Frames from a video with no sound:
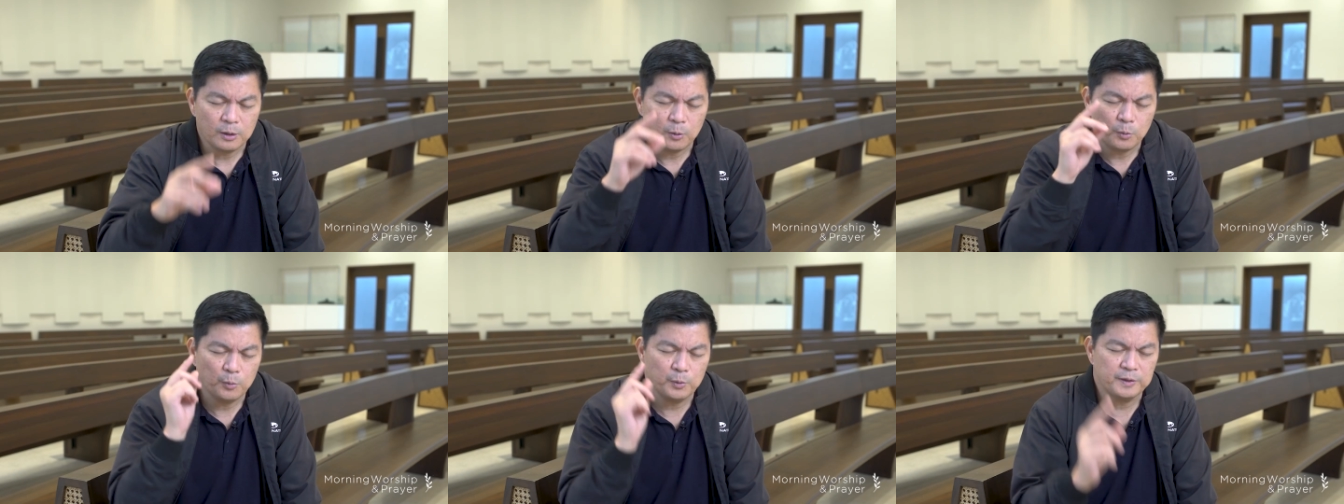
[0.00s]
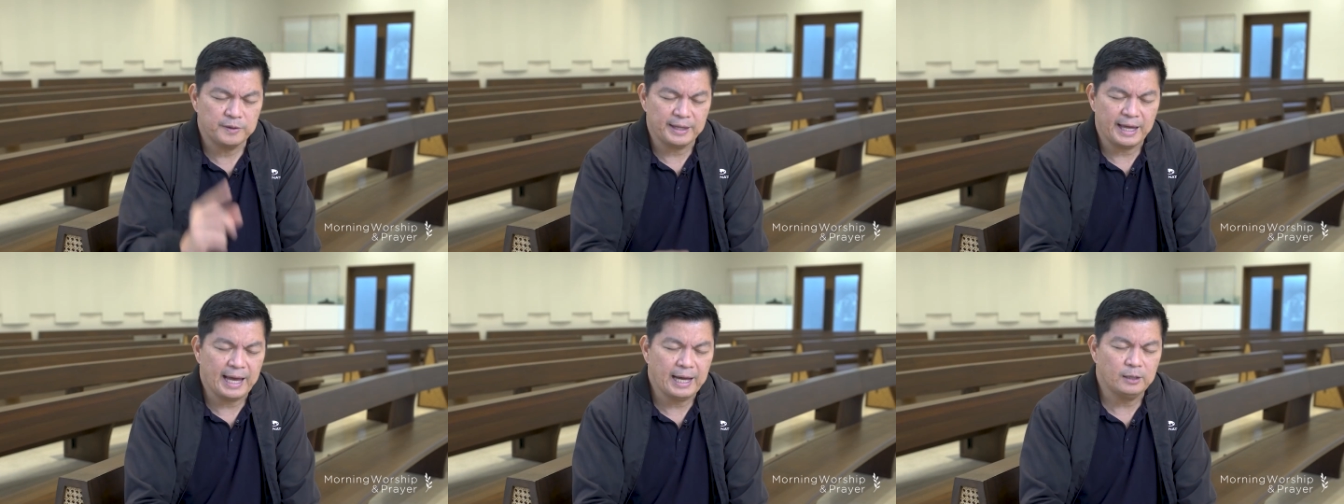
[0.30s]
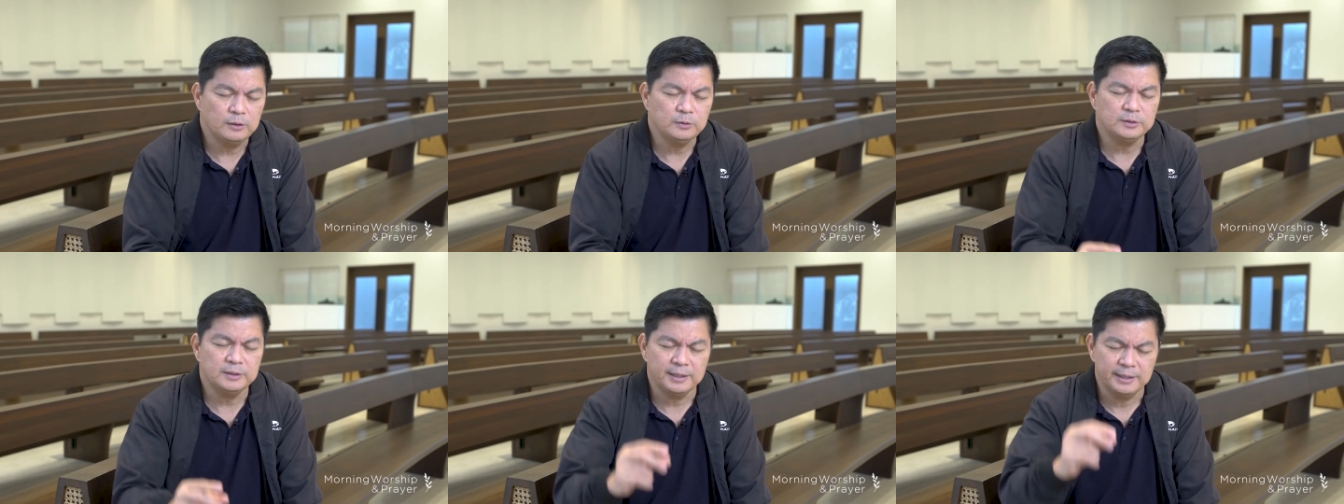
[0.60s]

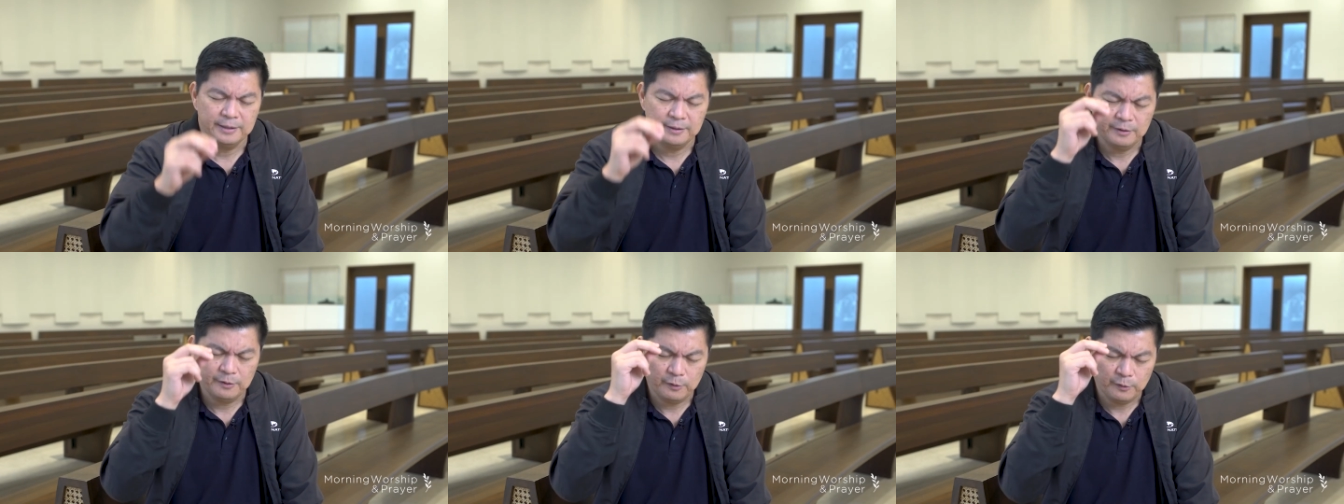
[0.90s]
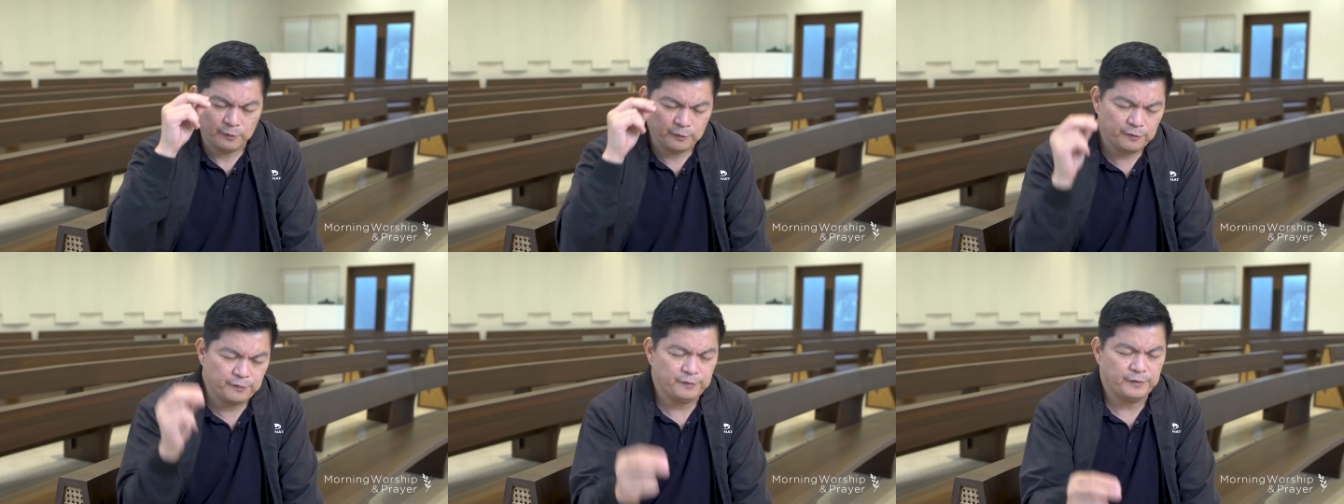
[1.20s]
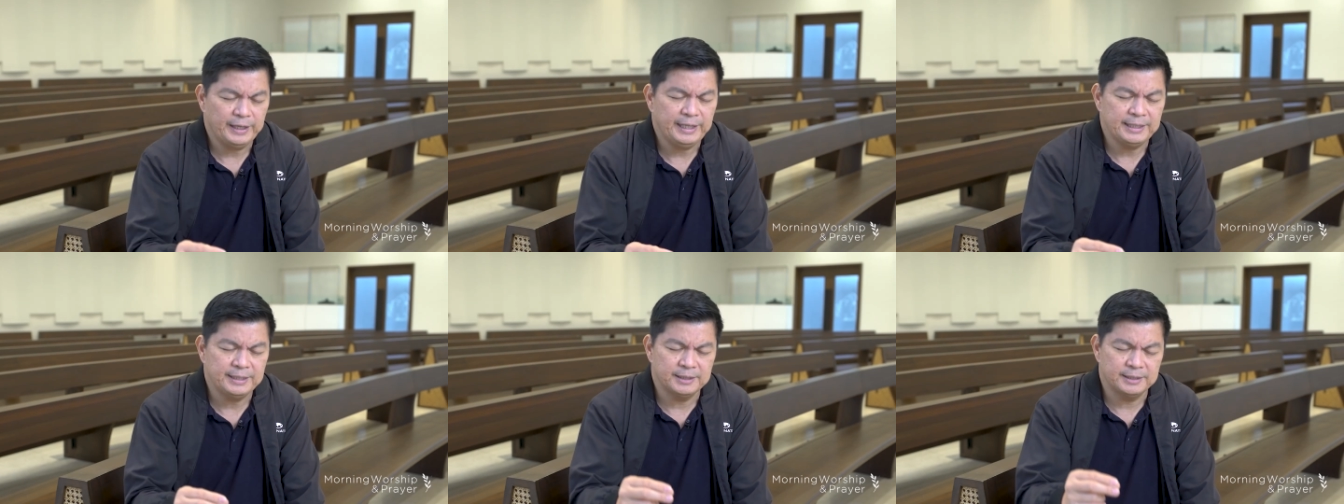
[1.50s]
without
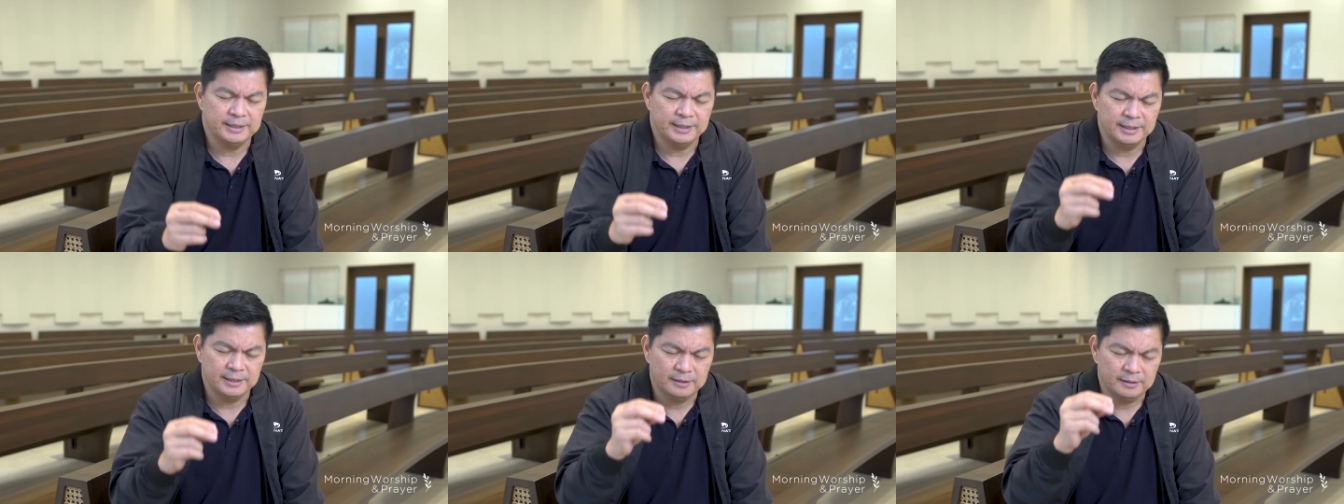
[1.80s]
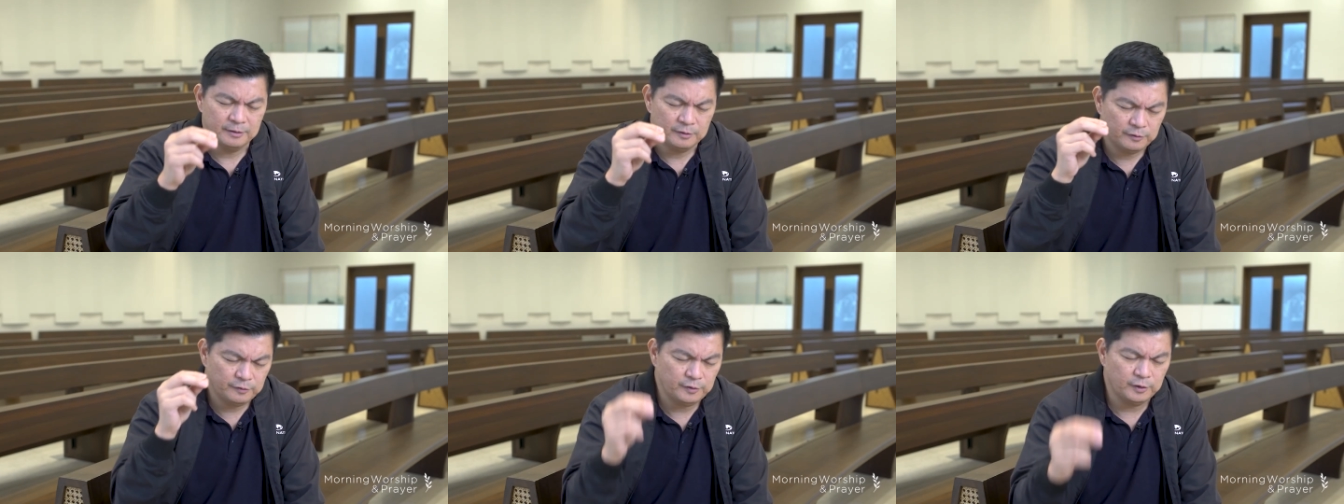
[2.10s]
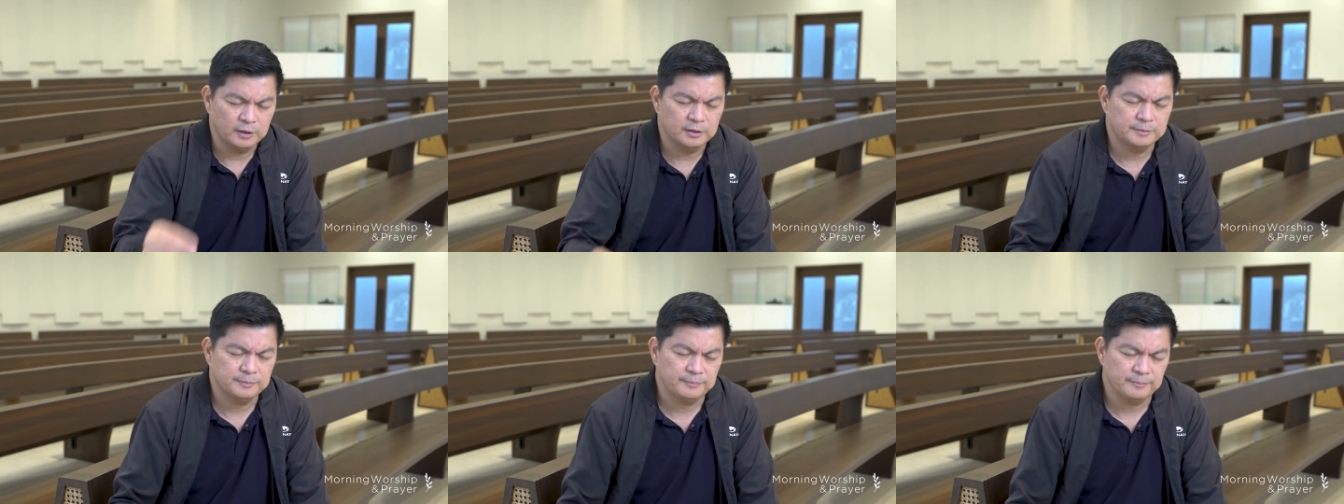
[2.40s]
finding
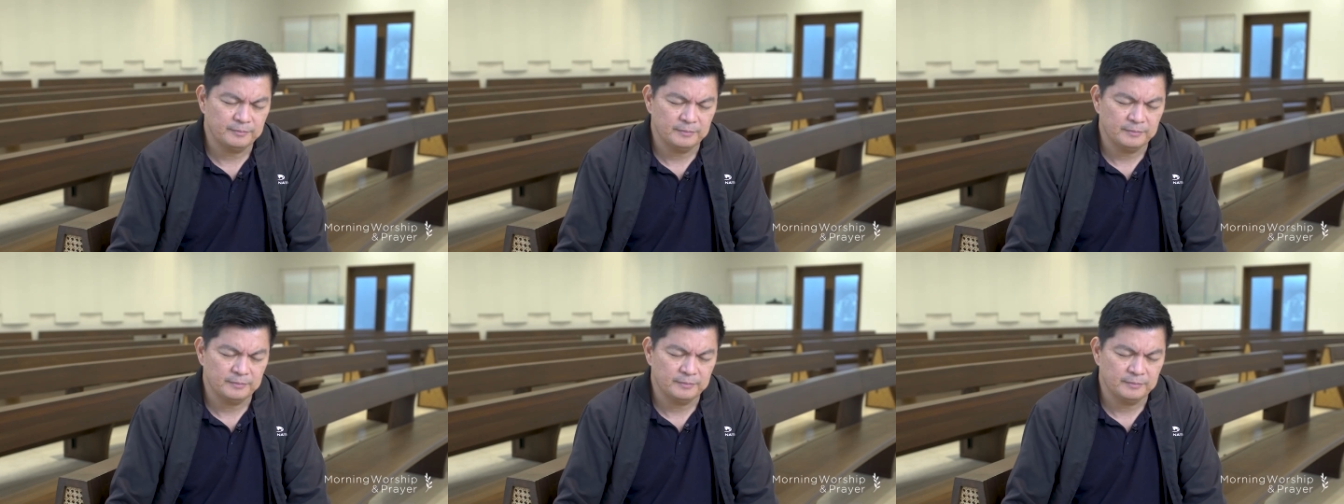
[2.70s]
fault.